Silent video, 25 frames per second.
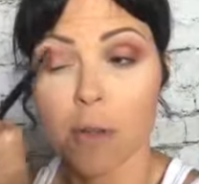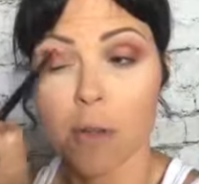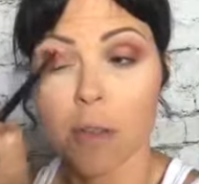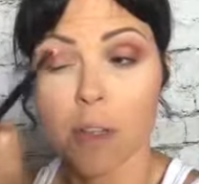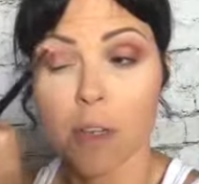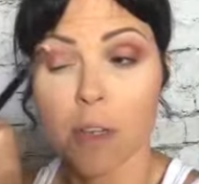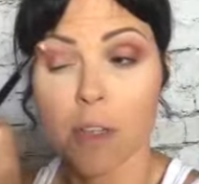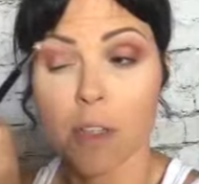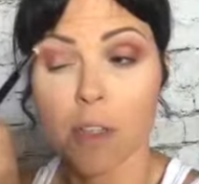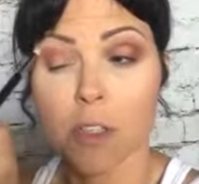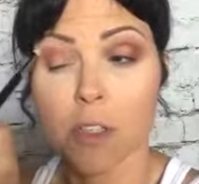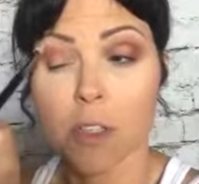
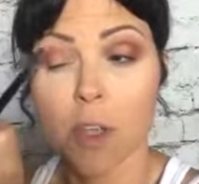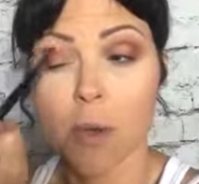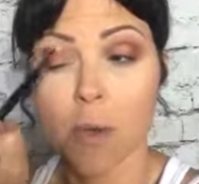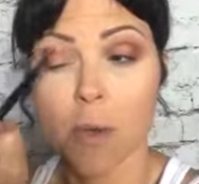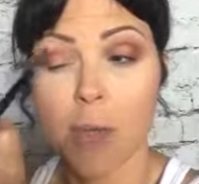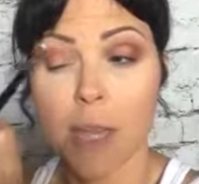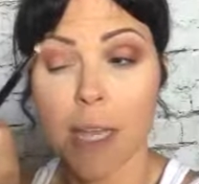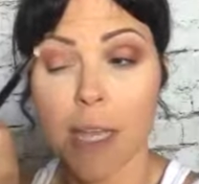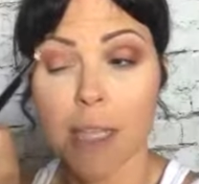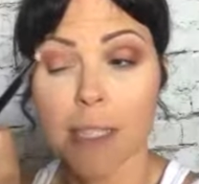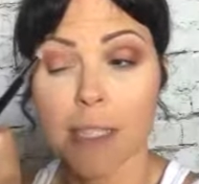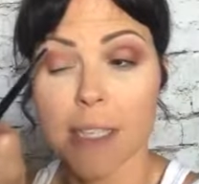They're so
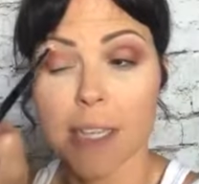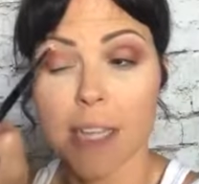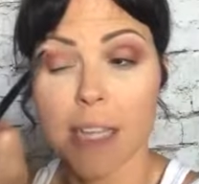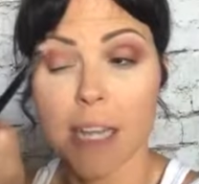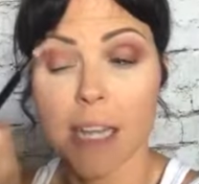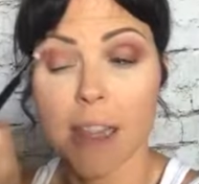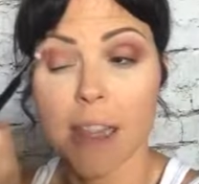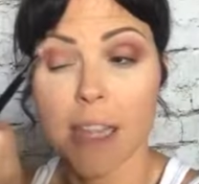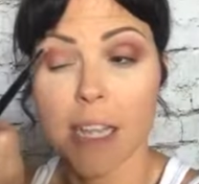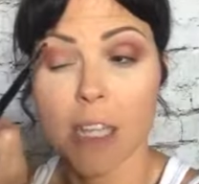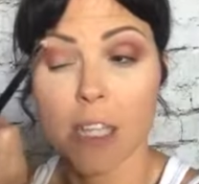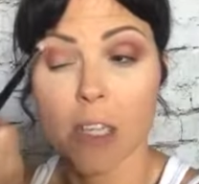
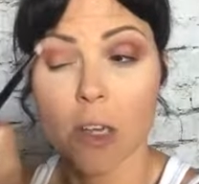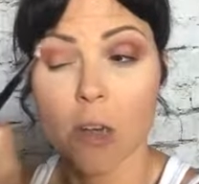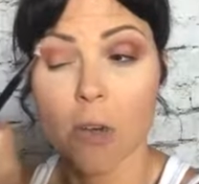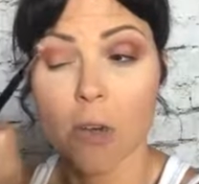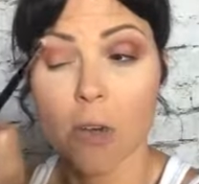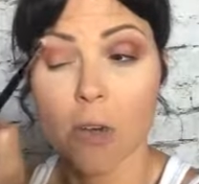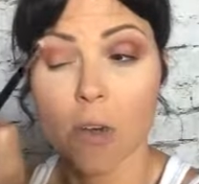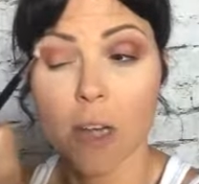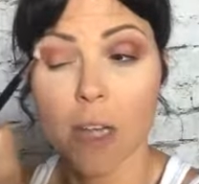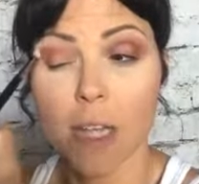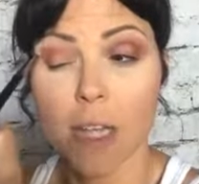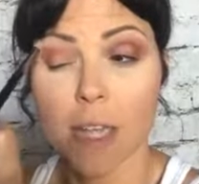easy. They don't
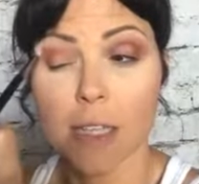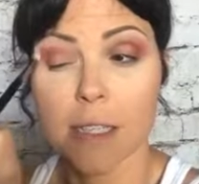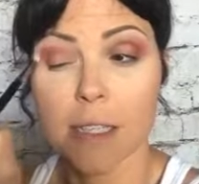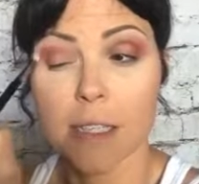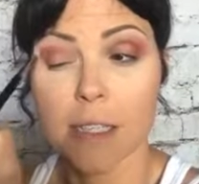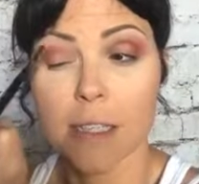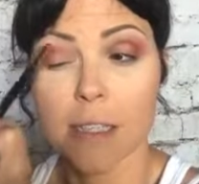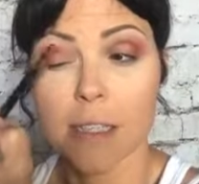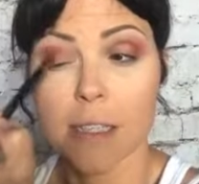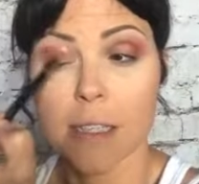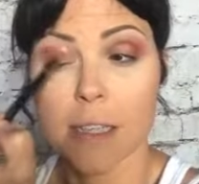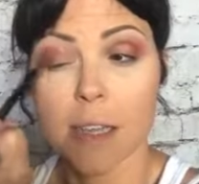
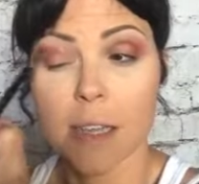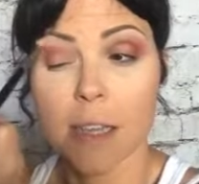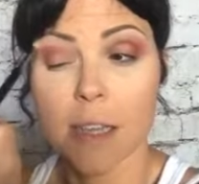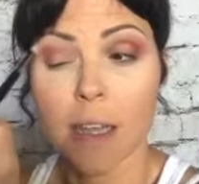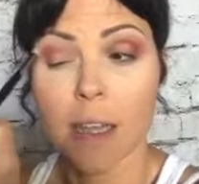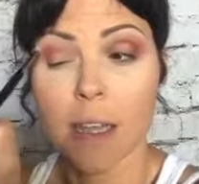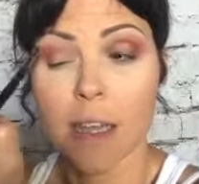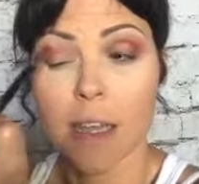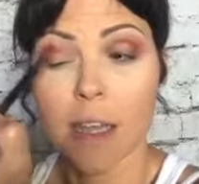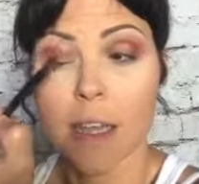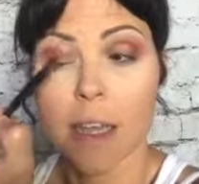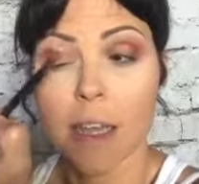crease.
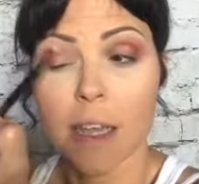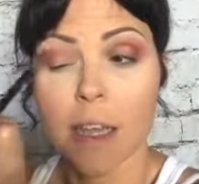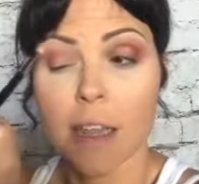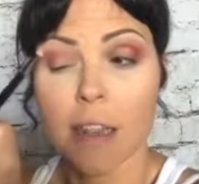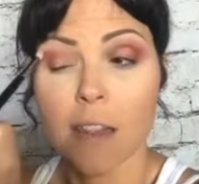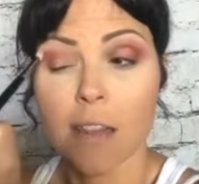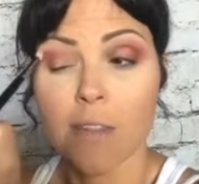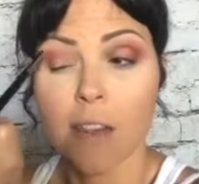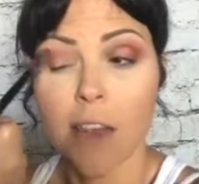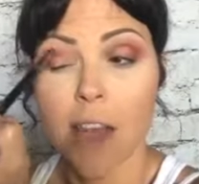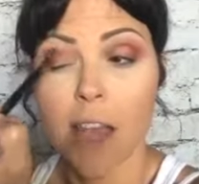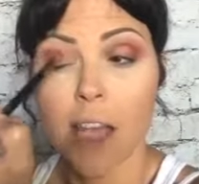
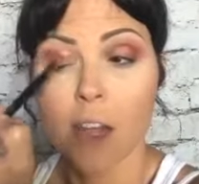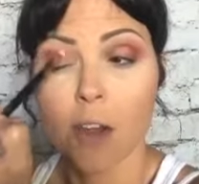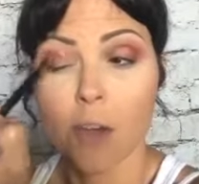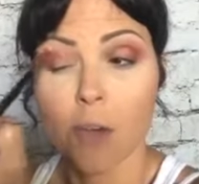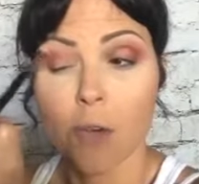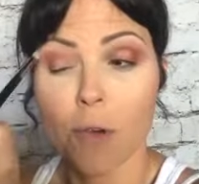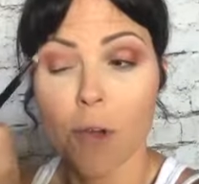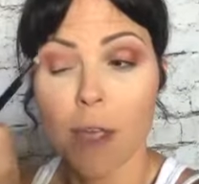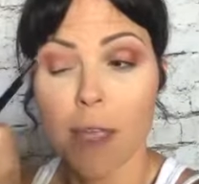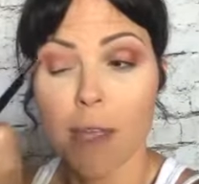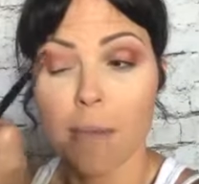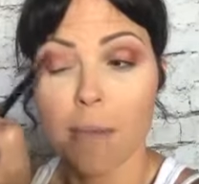They've got
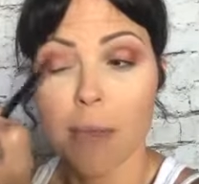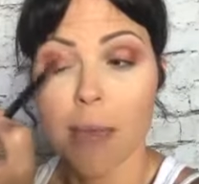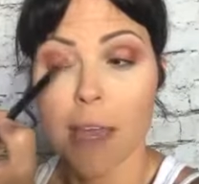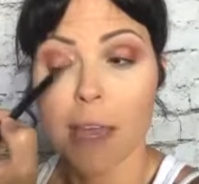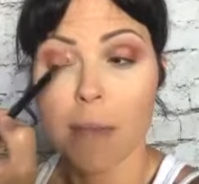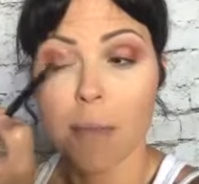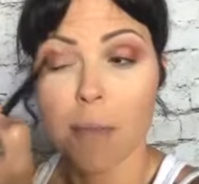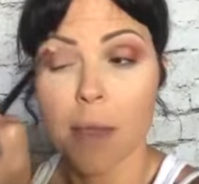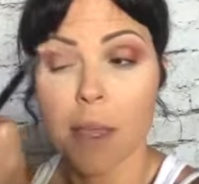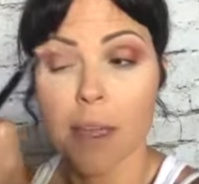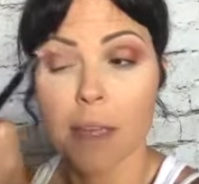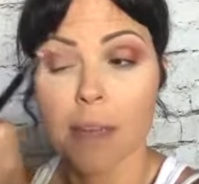great
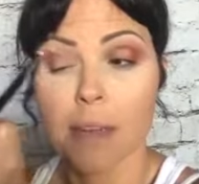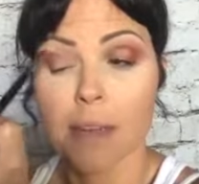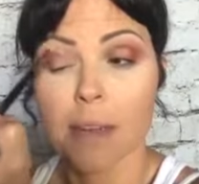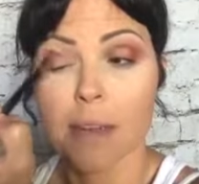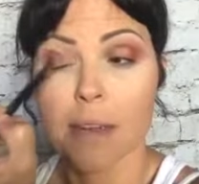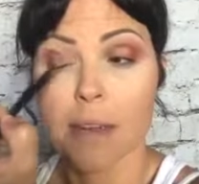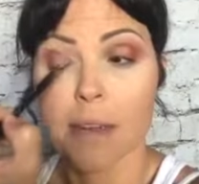pigment.